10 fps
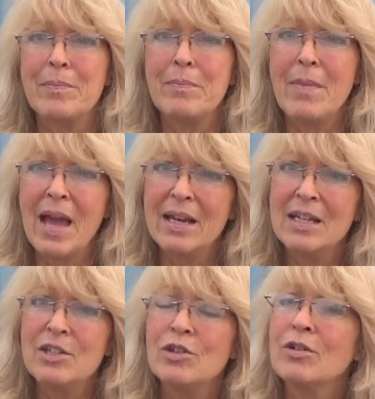
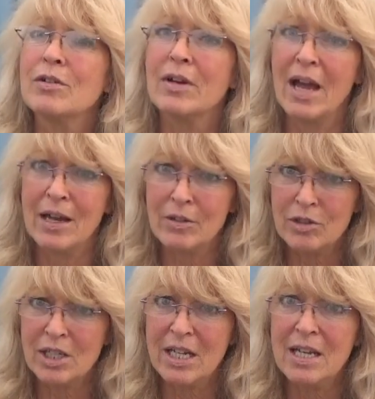manage your
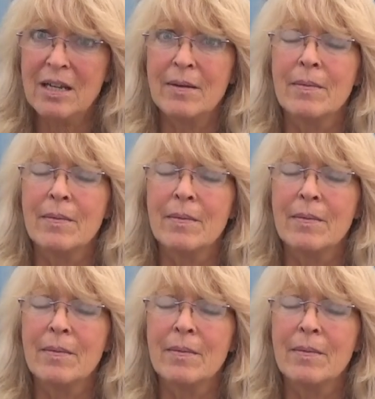energy